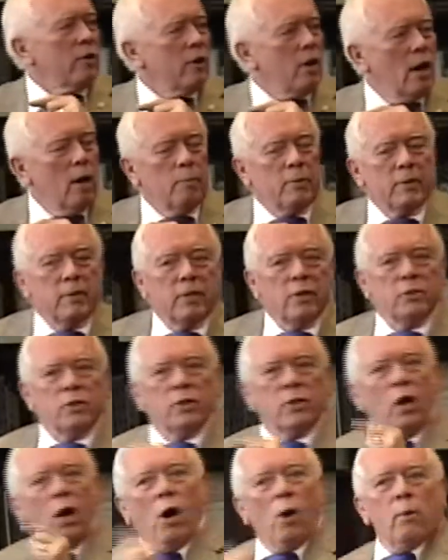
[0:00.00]
in
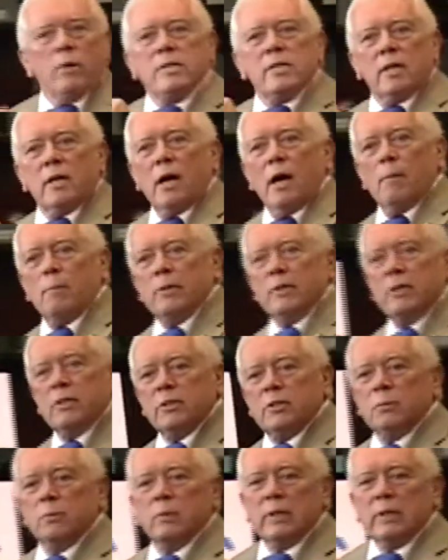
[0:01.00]
competition, always in
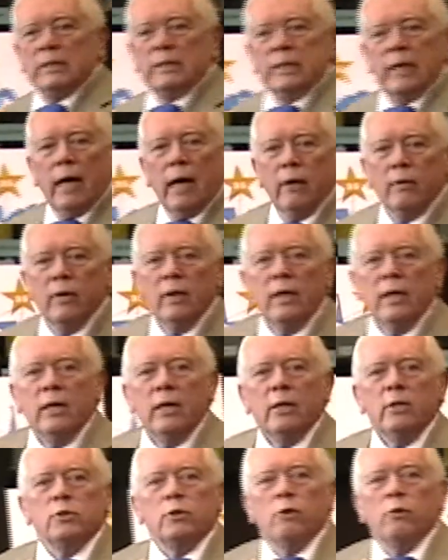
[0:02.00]
competition with the South.
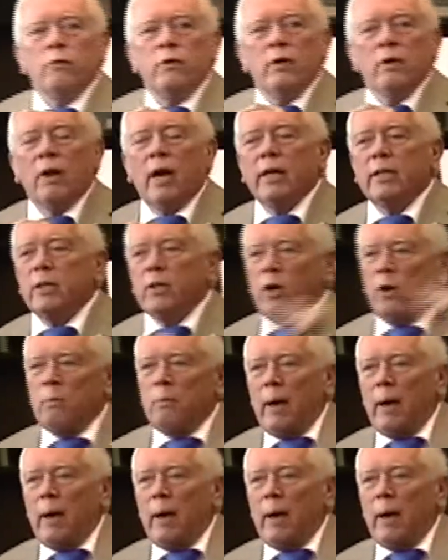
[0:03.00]
So if you like to go